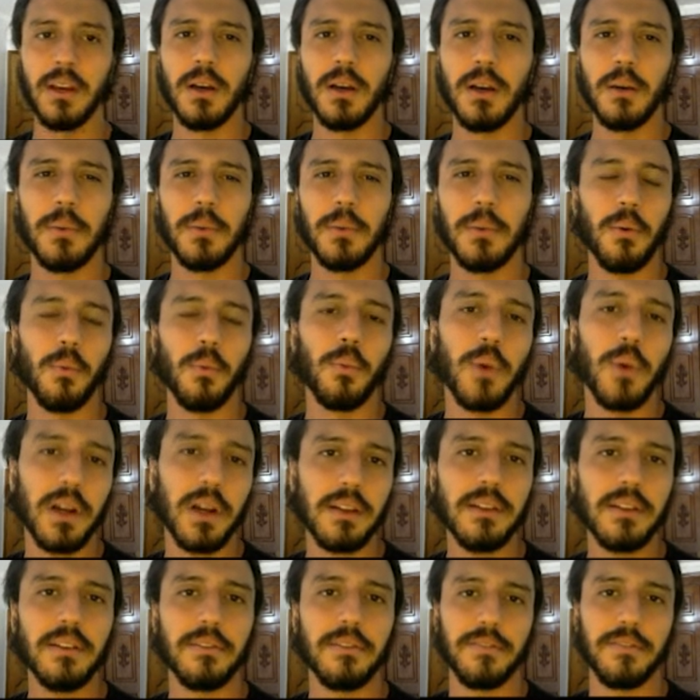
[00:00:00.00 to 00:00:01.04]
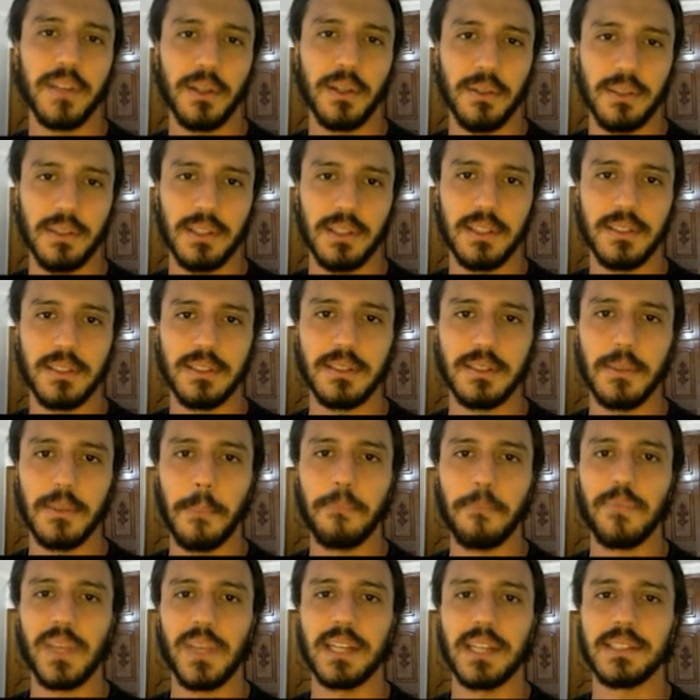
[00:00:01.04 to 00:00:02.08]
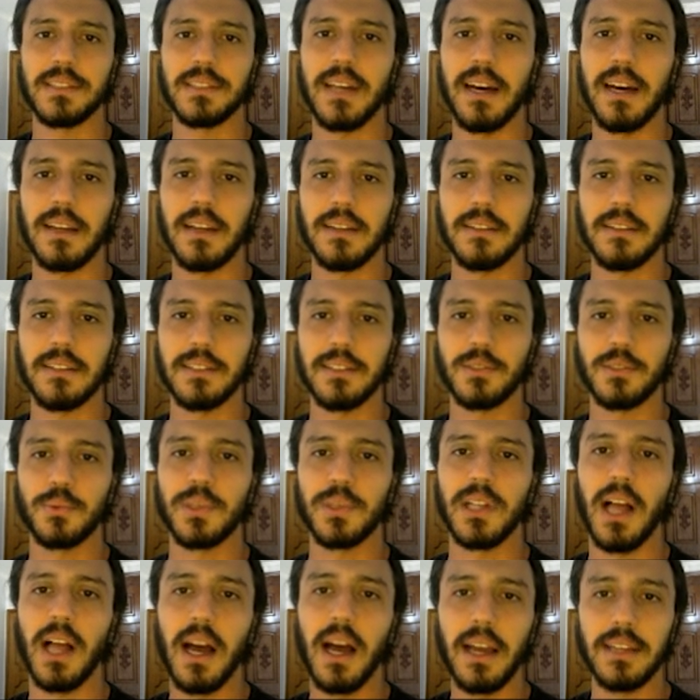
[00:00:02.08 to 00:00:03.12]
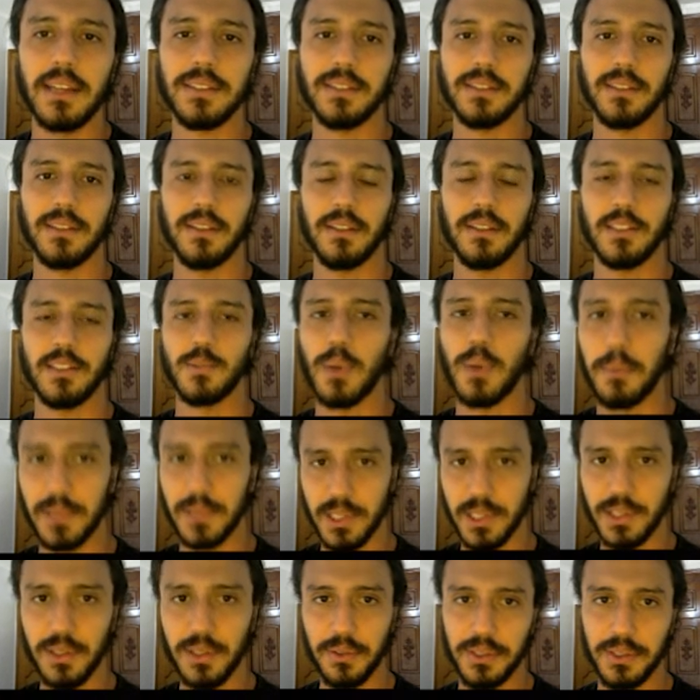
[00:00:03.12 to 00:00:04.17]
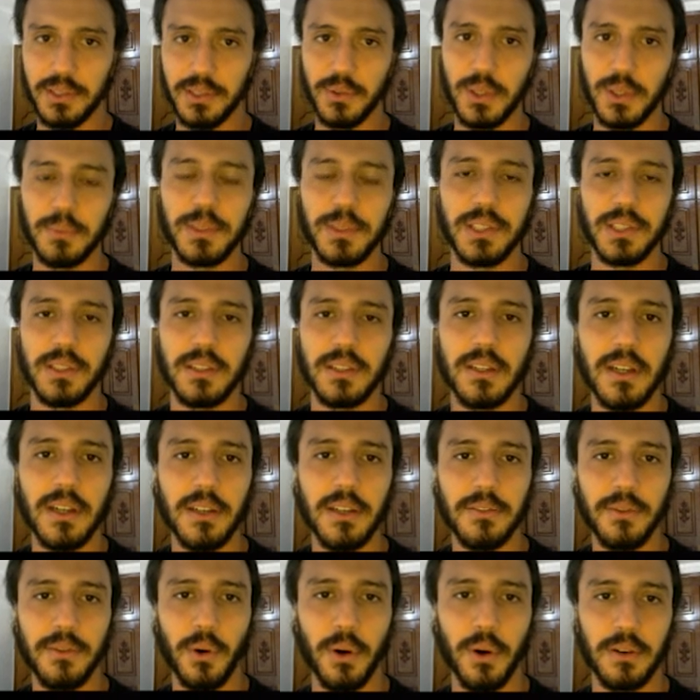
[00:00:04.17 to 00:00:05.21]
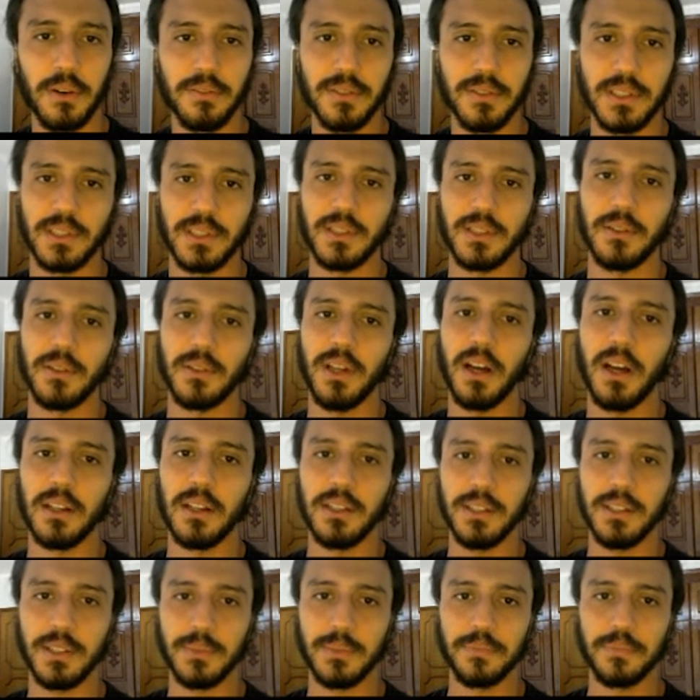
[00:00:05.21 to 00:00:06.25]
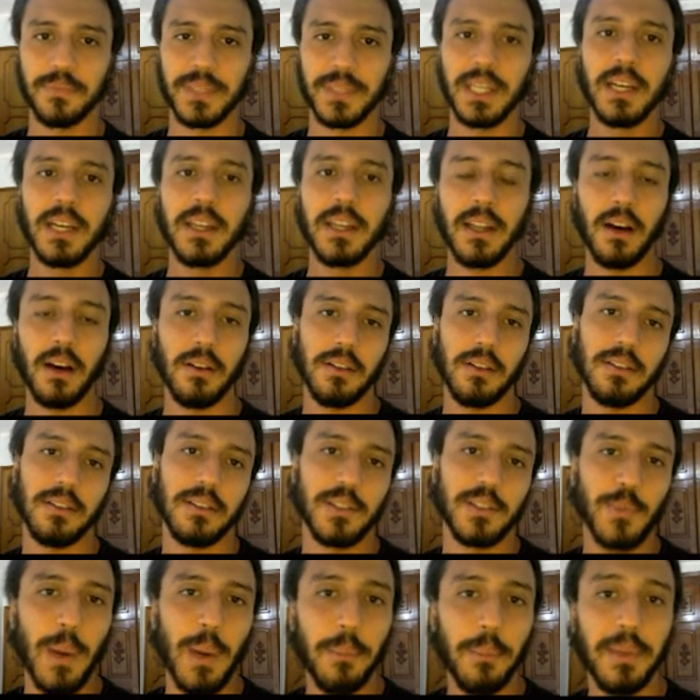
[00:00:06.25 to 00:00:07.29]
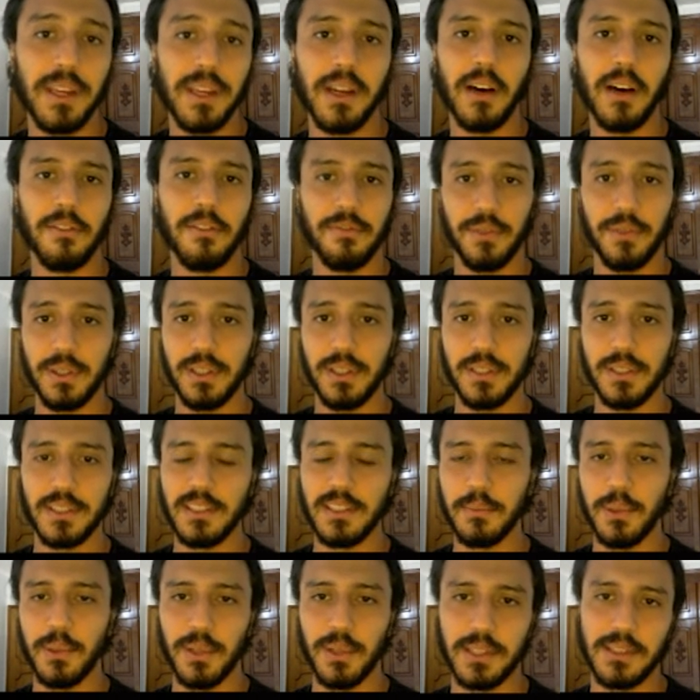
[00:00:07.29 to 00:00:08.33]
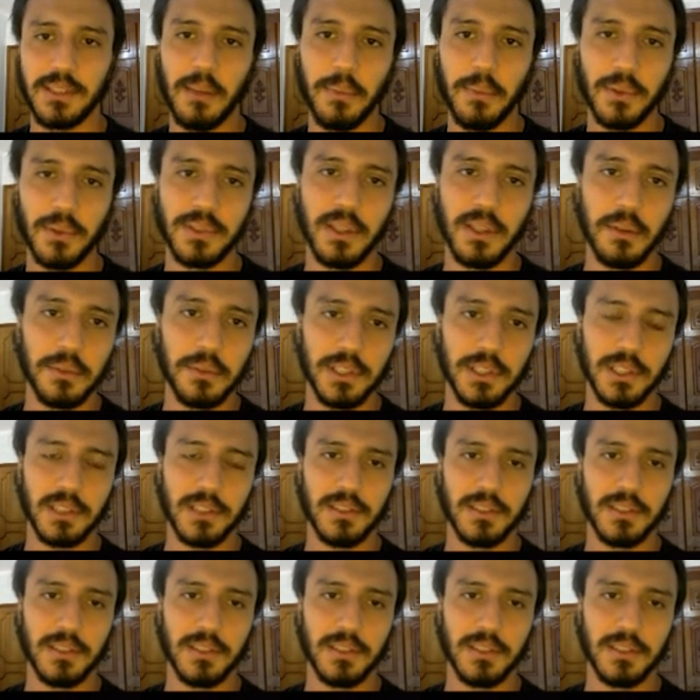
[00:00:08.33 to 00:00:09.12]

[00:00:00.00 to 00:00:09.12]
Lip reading: But one of the difficulties is that this relies on this propositional description of core physical knowledge. Now, this might be enough for the simple examples that we just